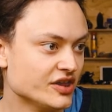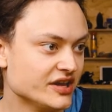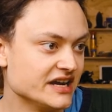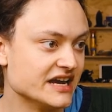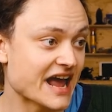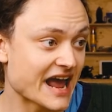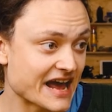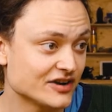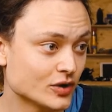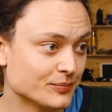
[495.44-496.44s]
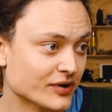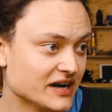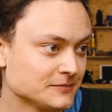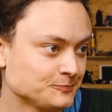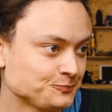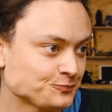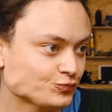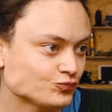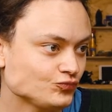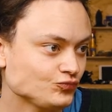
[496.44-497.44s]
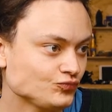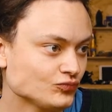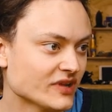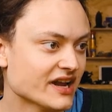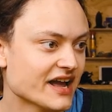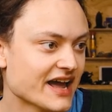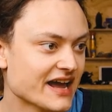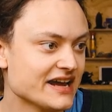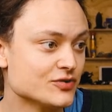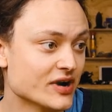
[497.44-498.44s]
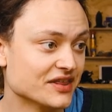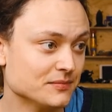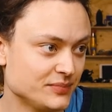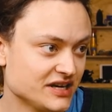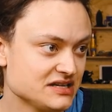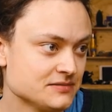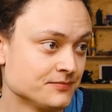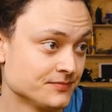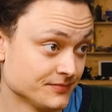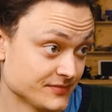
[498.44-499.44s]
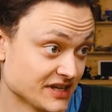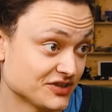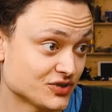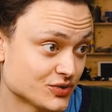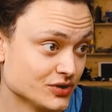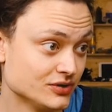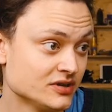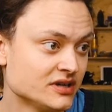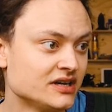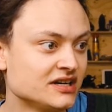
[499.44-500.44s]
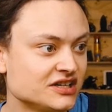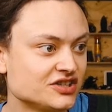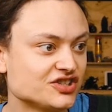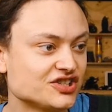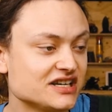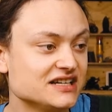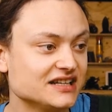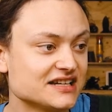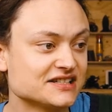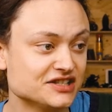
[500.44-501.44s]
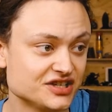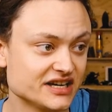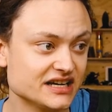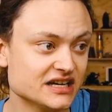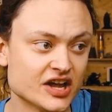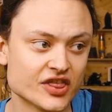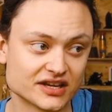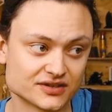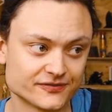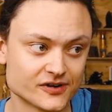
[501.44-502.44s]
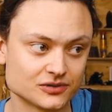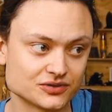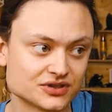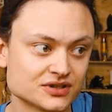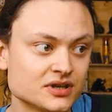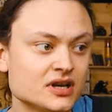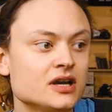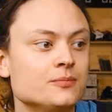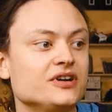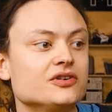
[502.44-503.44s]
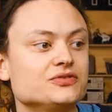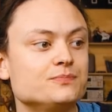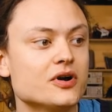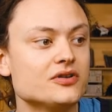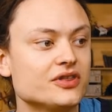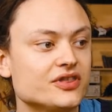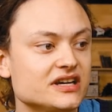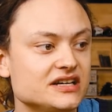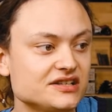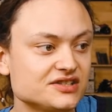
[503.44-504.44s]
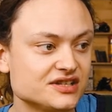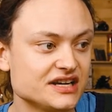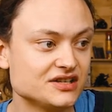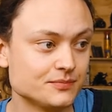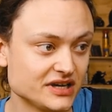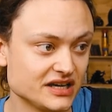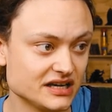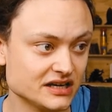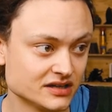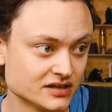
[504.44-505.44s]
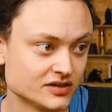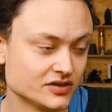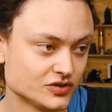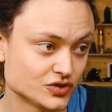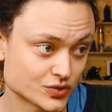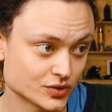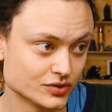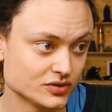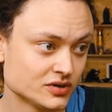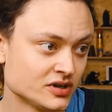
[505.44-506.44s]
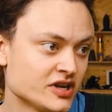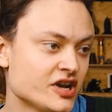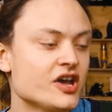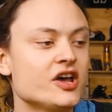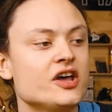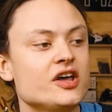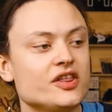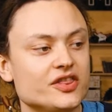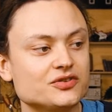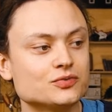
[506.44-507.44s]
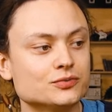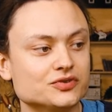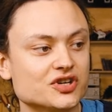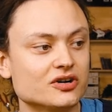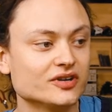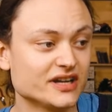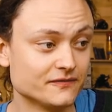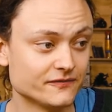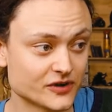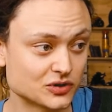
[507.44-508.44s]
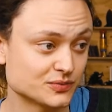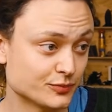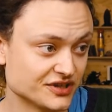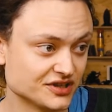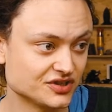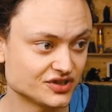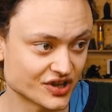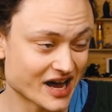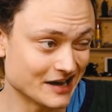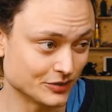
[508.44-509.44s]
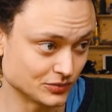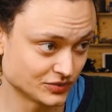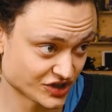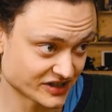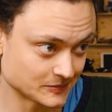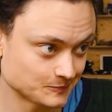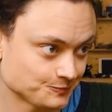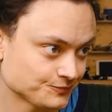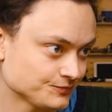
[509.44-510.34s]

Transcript: The and operator, a greater than b, that's true, c less than d, that's false. Because both of these need to be true, this will result in false printed to the idle shell.